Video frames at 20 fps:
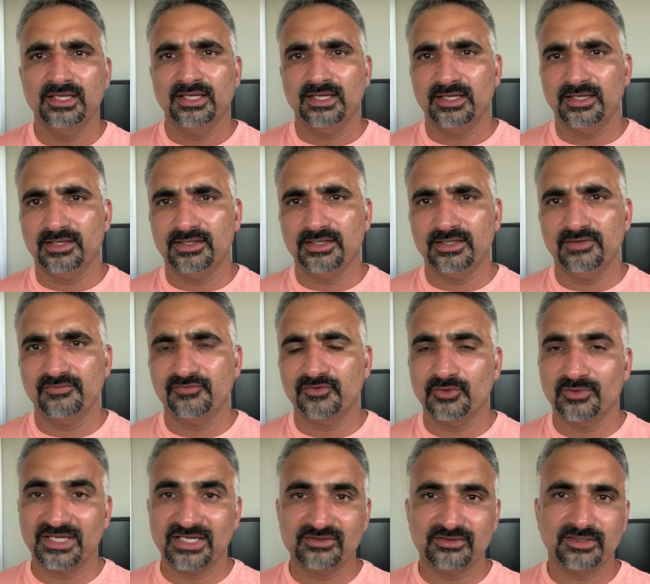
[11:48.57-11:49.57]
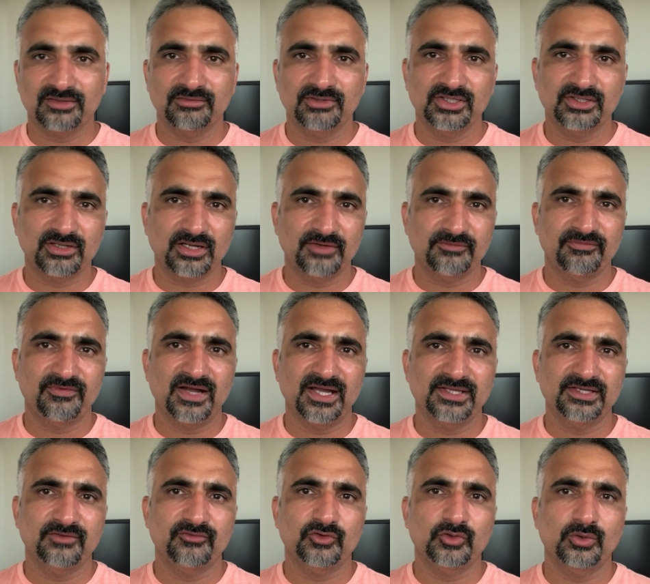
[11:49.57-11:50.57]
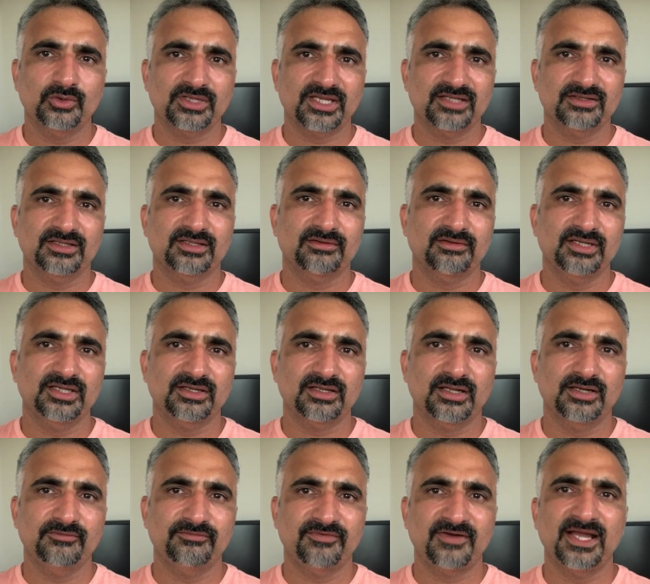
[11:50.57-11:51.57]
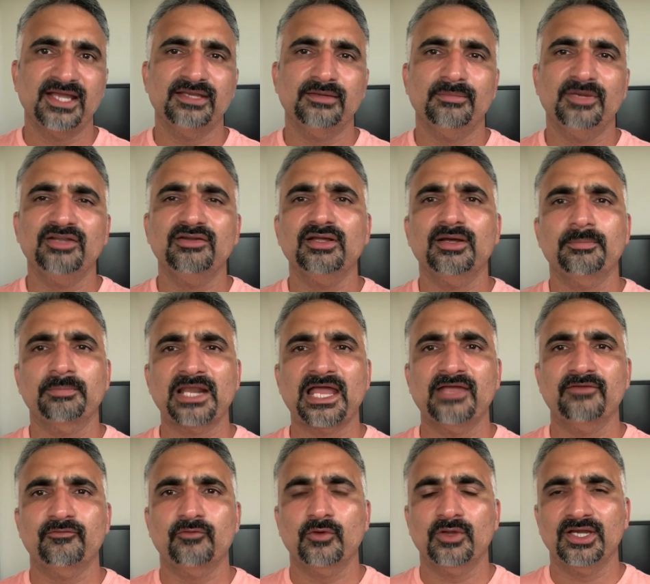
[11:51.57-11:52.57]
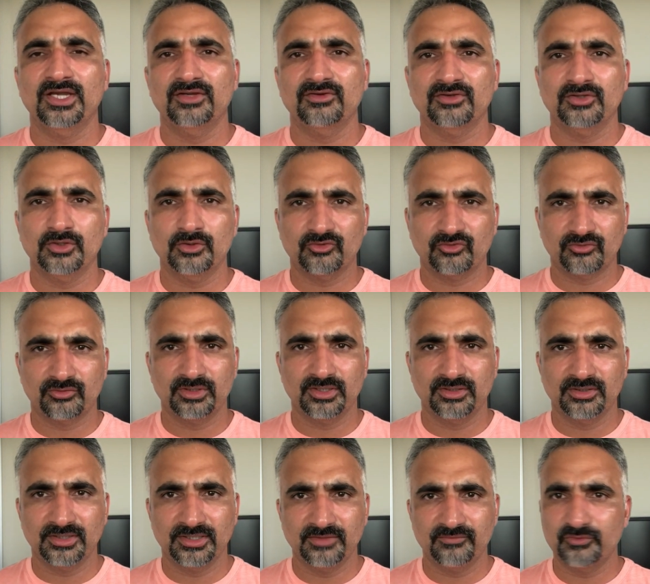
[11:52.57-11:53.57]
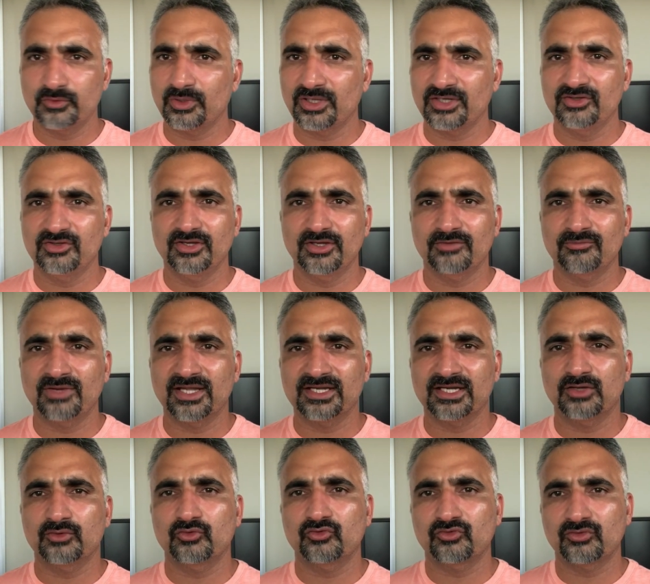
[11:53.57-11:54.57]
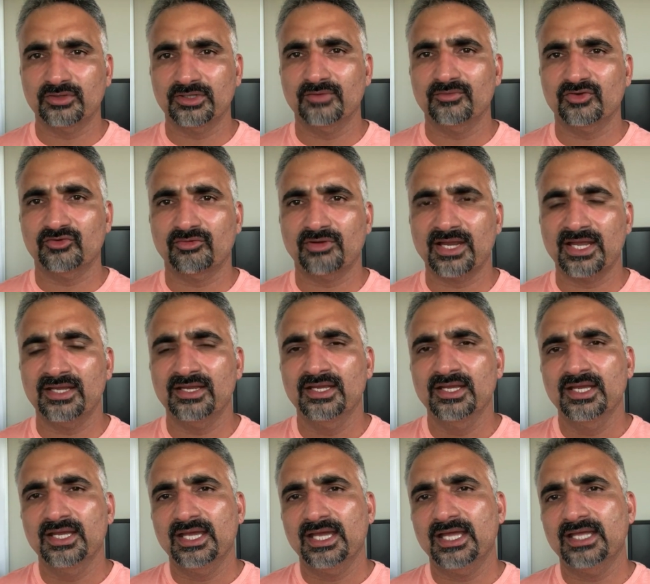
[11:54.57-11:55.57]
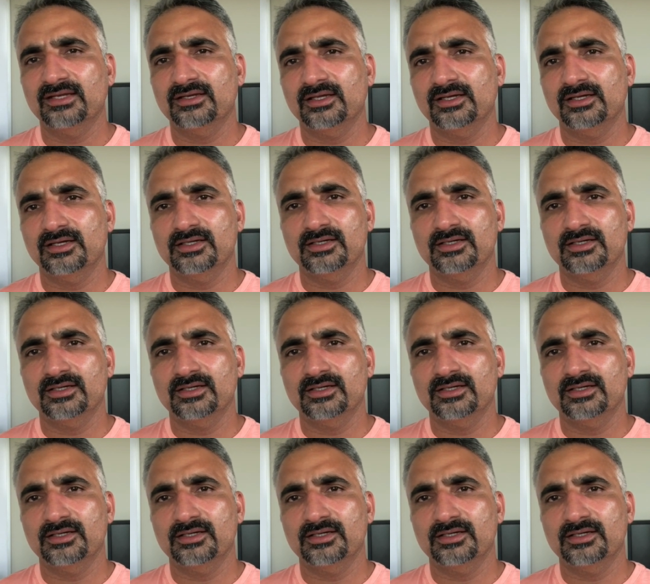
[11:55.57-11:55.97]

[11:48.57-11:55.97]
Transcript: If you get the green card, fine. If you don't get the green card, fine. But apply for it. If you are here, why not just give a try, and